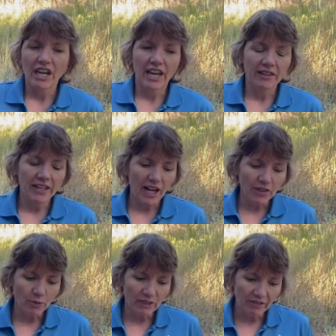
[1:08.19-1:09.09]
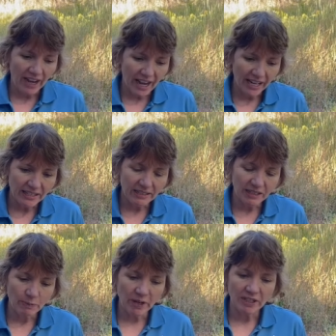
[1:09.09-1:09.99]
And now that we've had,
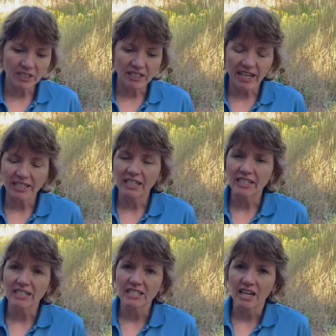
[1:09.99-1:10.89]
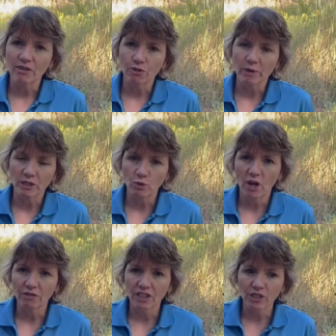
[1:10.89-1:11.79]
it's been detected in the state for about
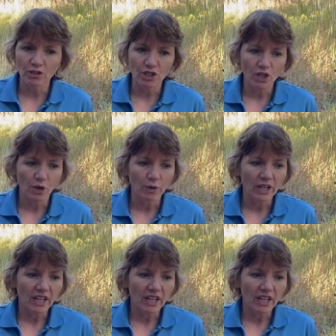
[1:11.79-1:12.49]
12 years, so